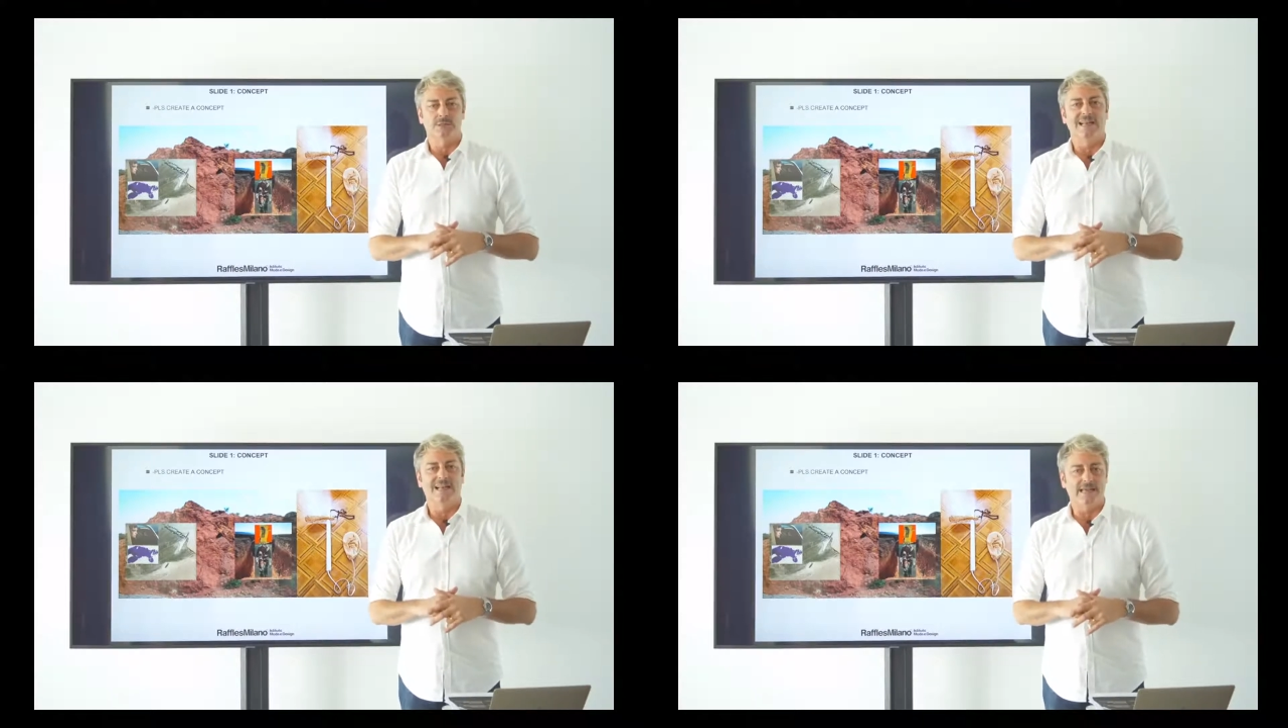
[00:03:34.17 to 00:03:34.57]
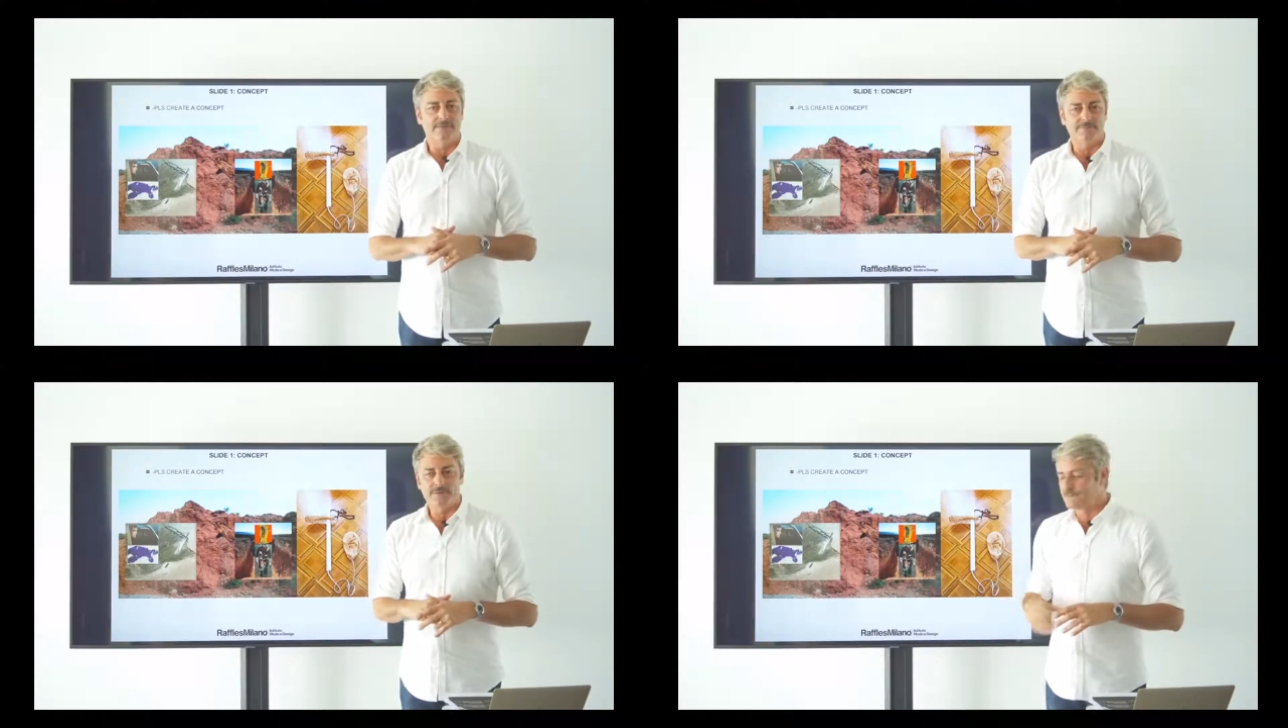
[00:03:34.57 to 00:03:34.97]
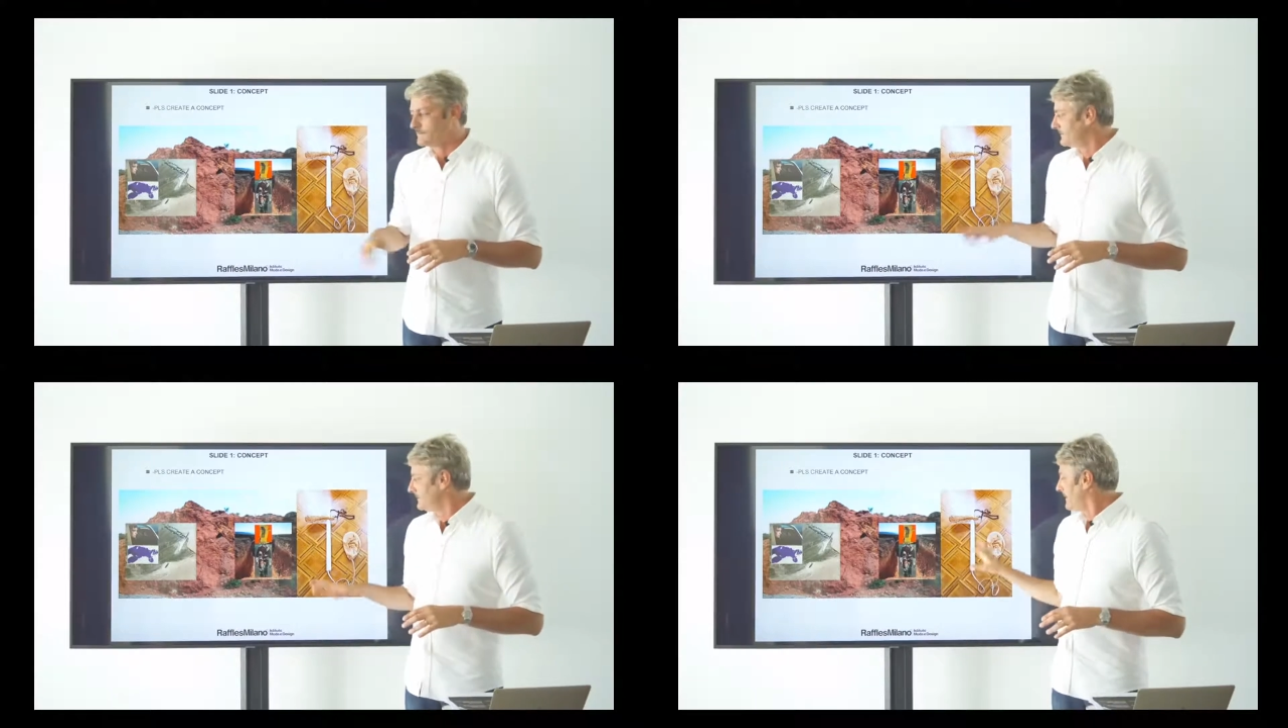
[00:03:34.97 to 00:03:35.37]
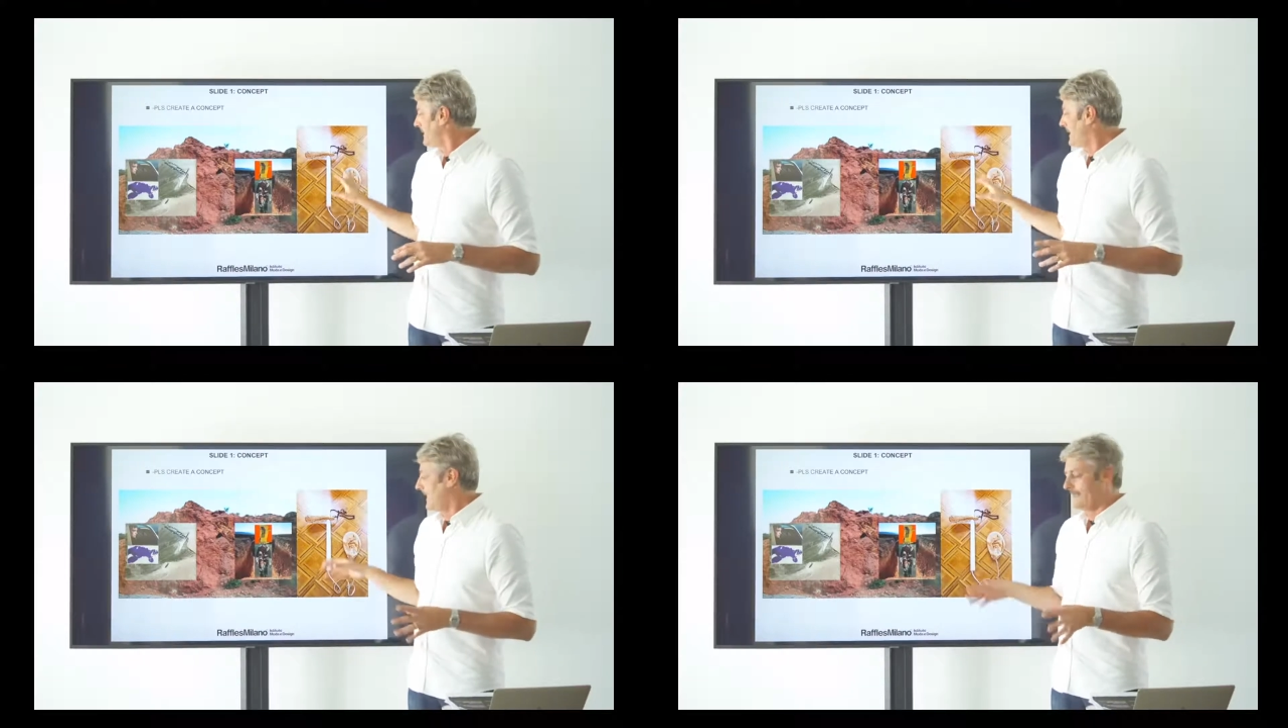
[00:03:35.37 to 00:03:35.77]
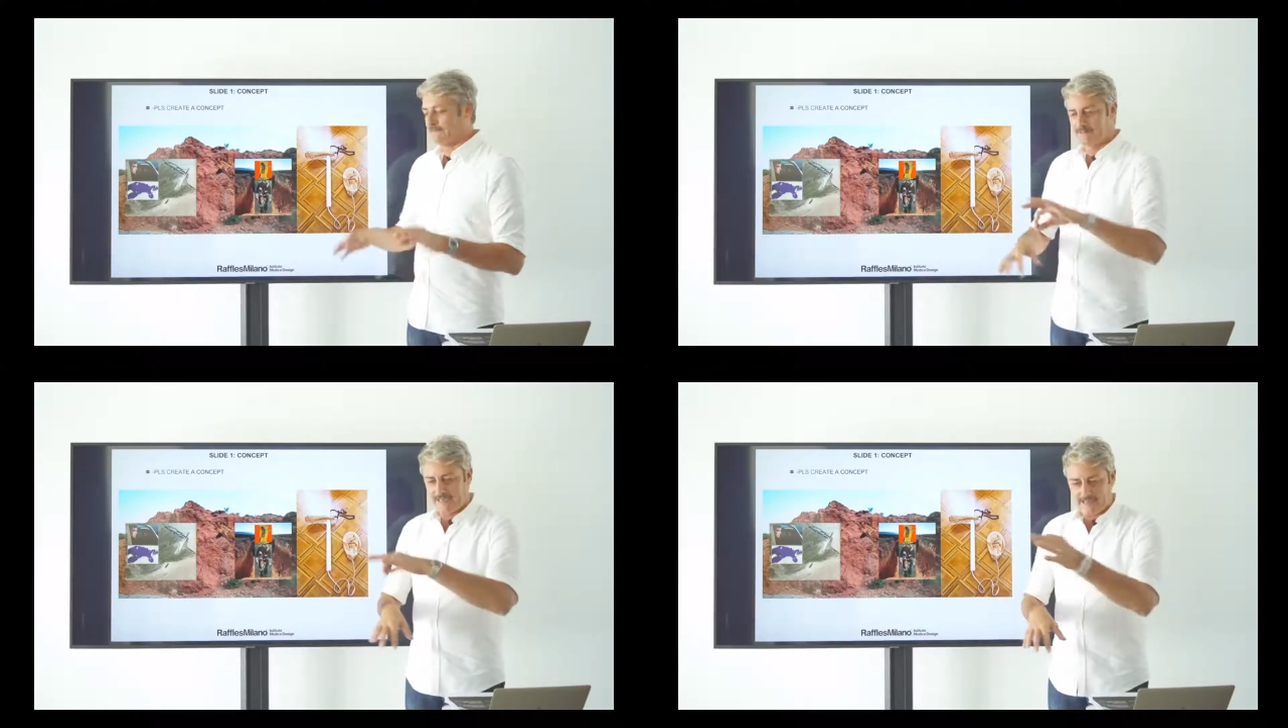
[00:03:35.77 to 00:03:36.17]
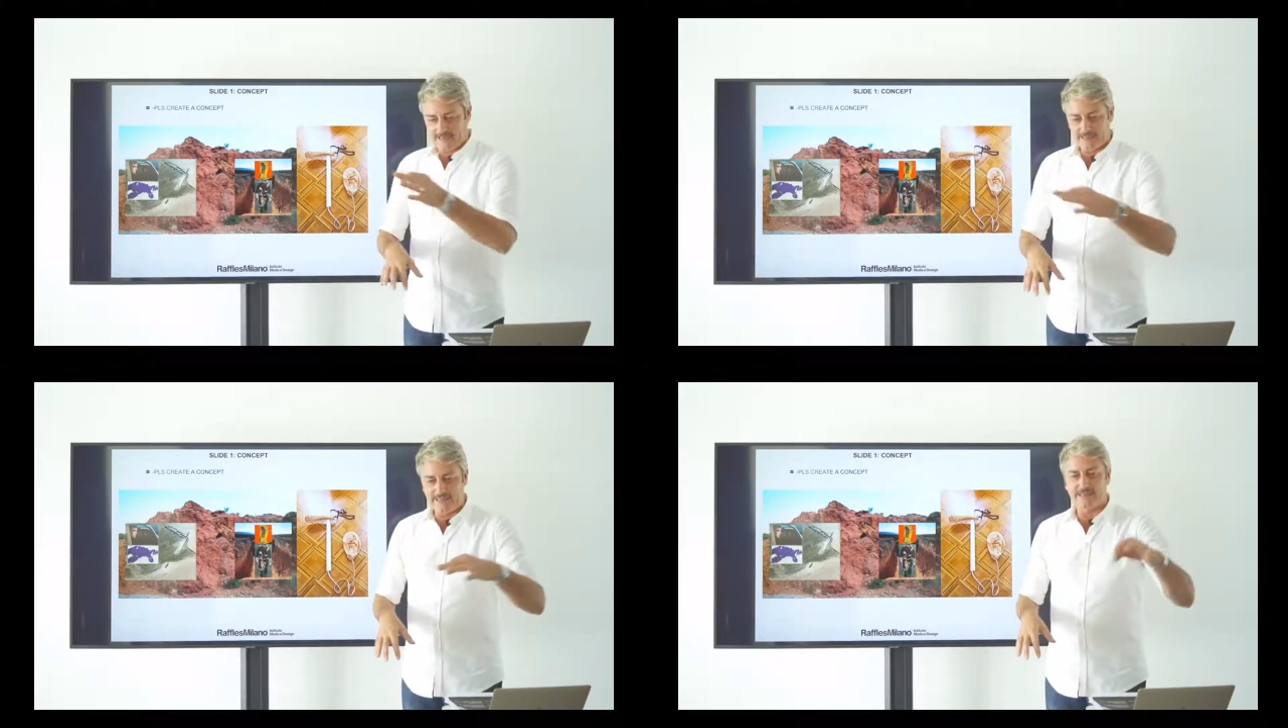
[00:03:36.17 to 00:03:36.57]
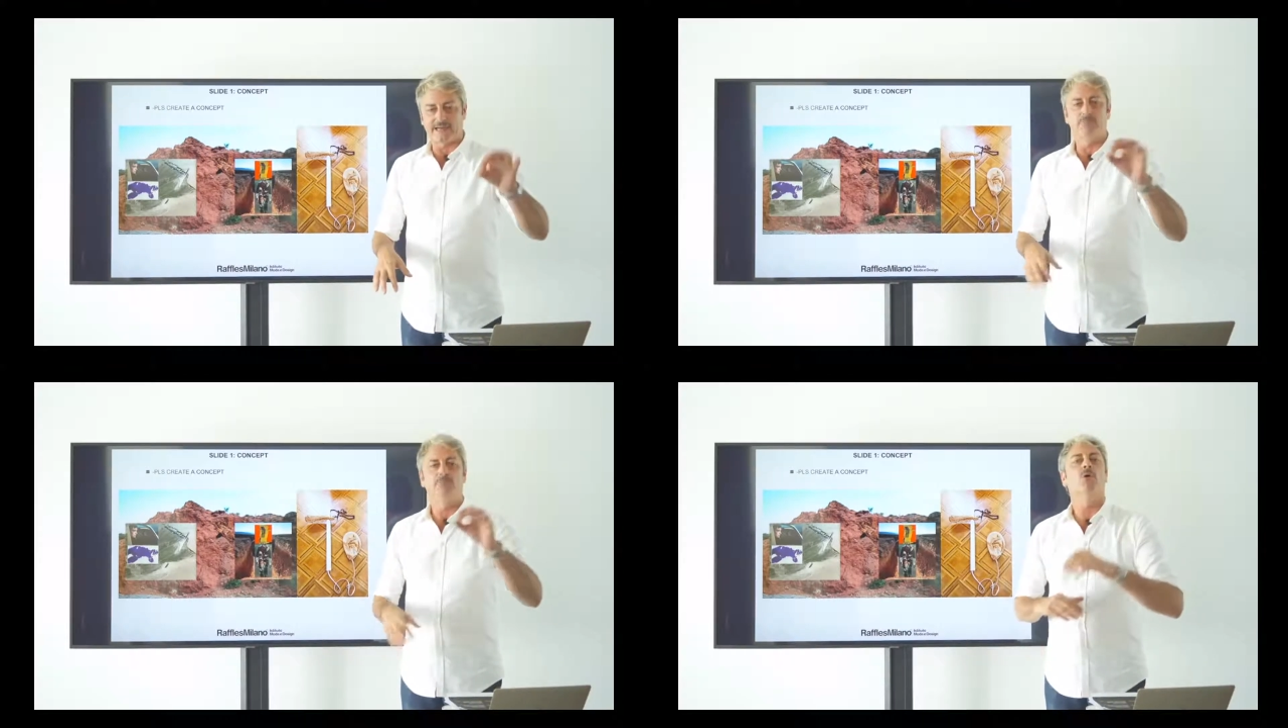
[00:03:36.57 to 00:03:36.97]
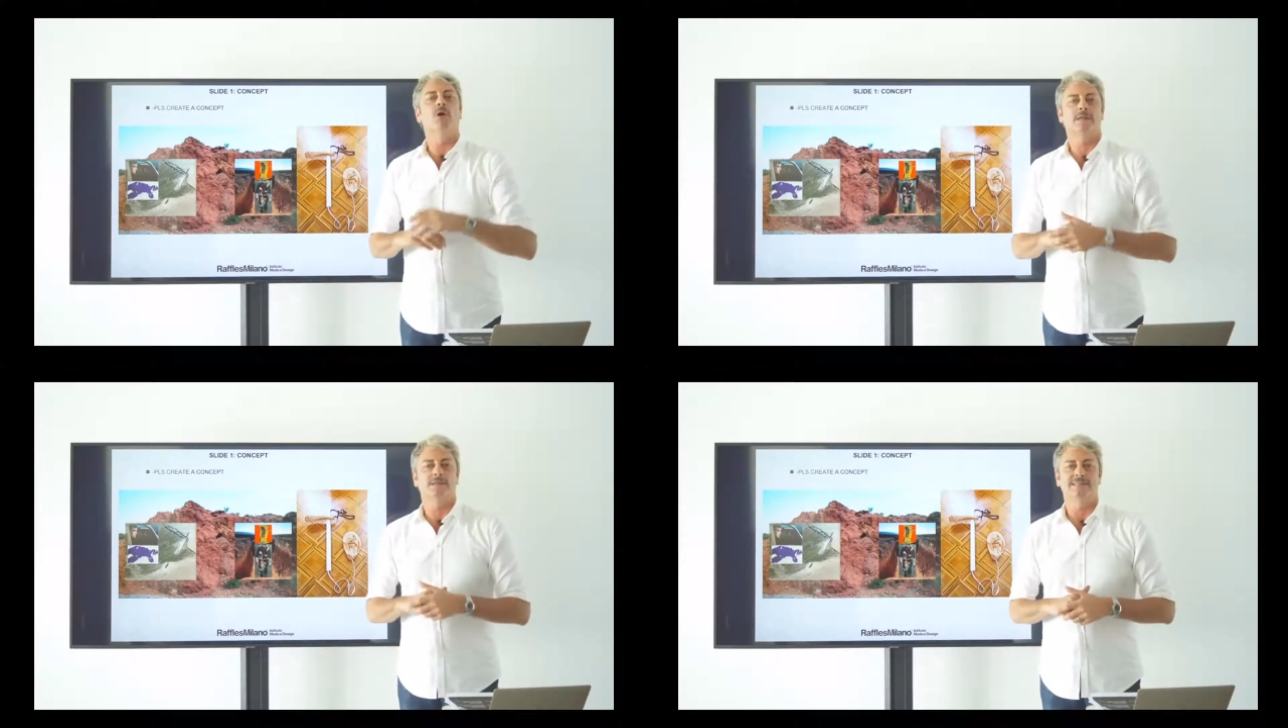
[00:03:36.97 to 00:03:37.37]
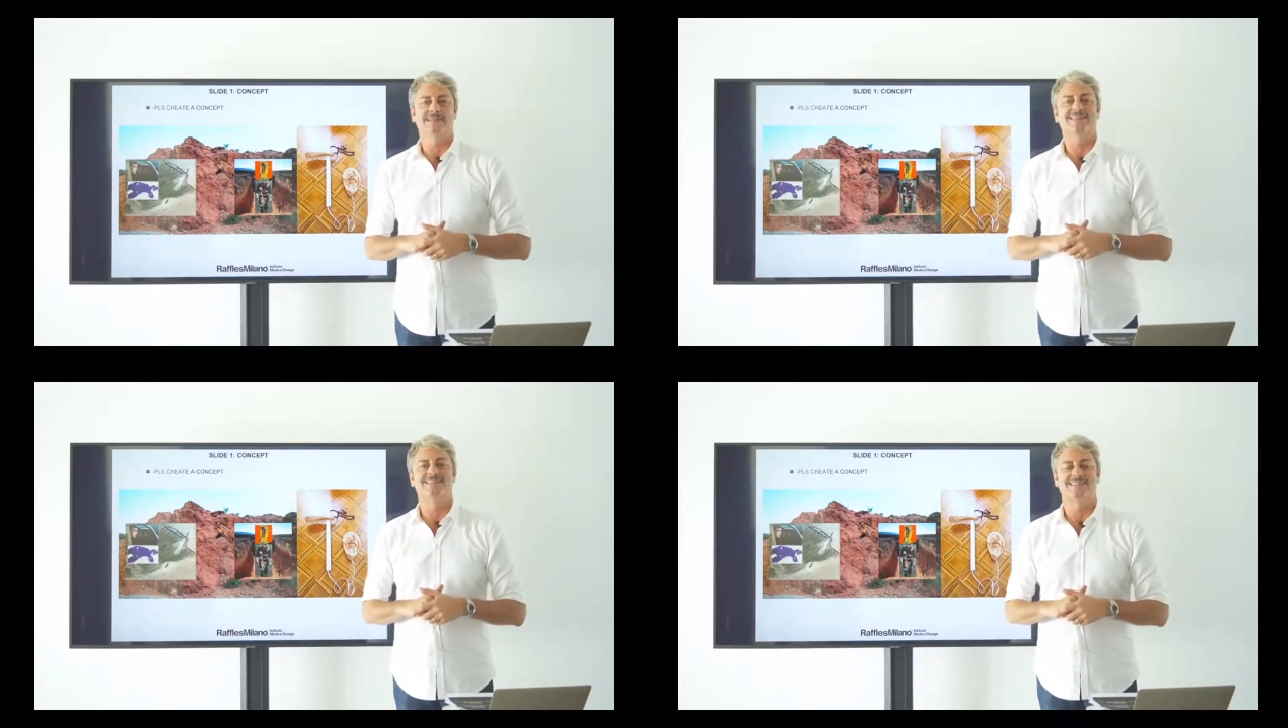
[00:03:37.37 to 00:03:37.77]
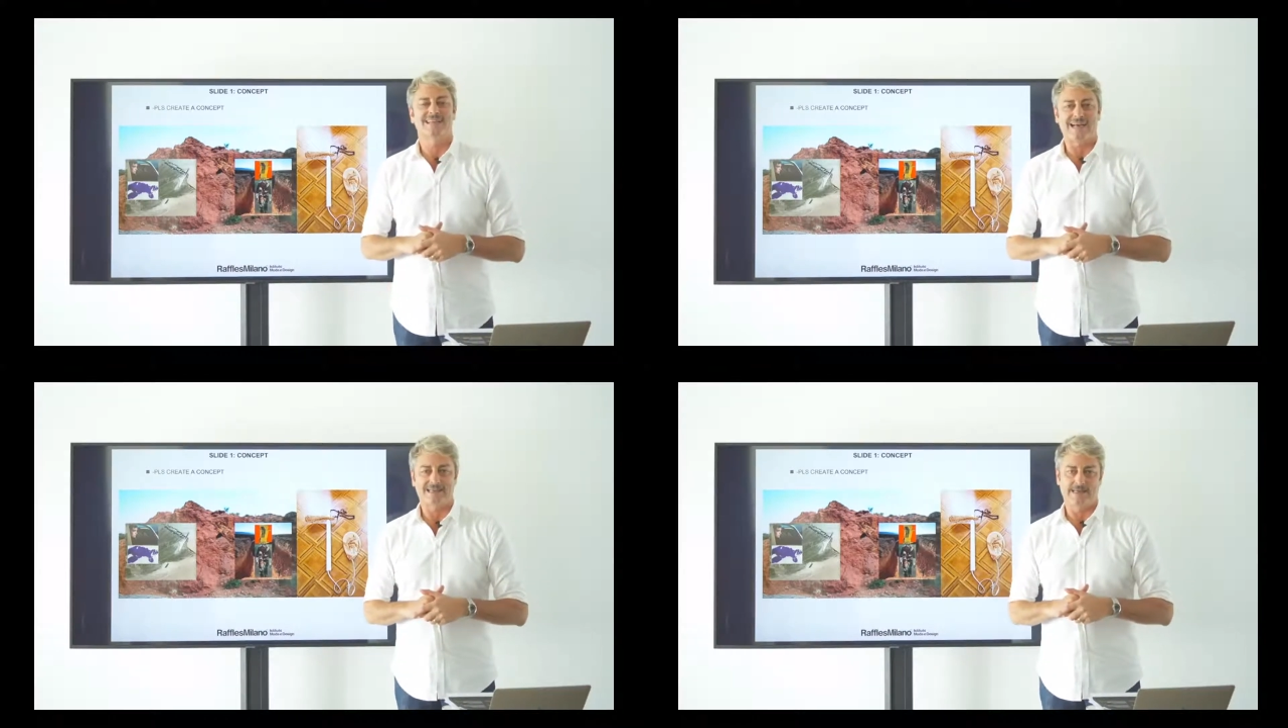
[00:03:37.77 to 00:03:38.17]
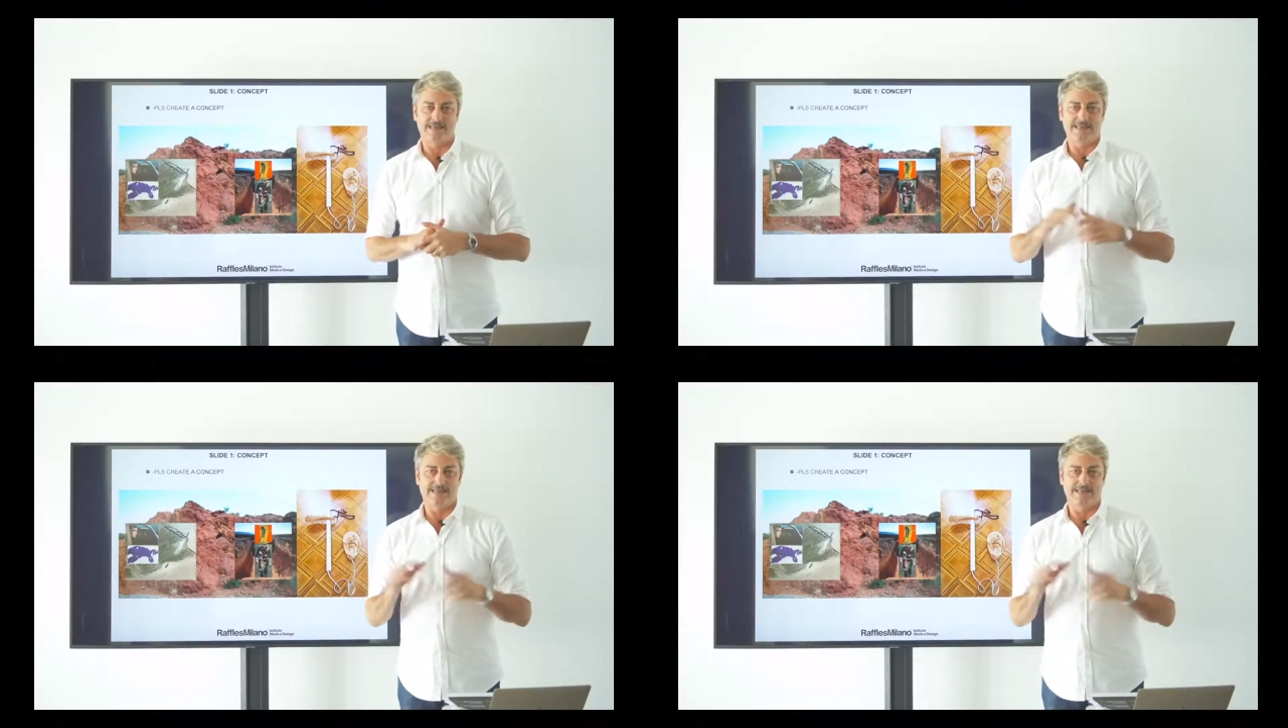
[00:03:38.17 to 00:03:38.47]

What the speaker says: leaves, and then he reported exactly the